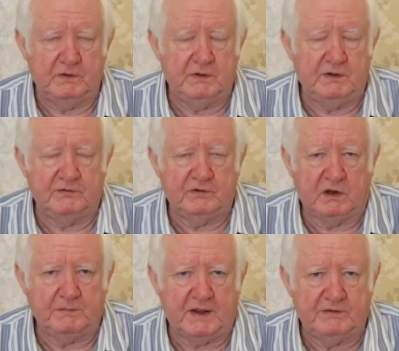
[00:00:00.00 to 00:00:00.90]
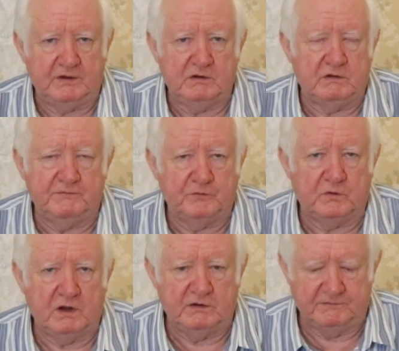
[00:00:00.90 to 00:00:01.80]
It's not a bad thing. You're not going to
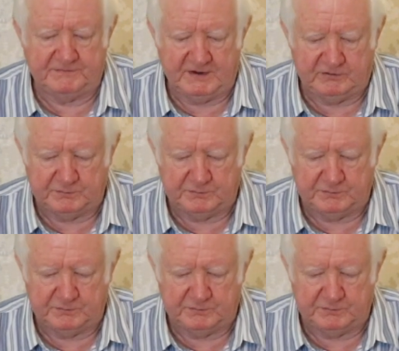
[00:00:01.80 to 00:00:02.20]
fall on your face,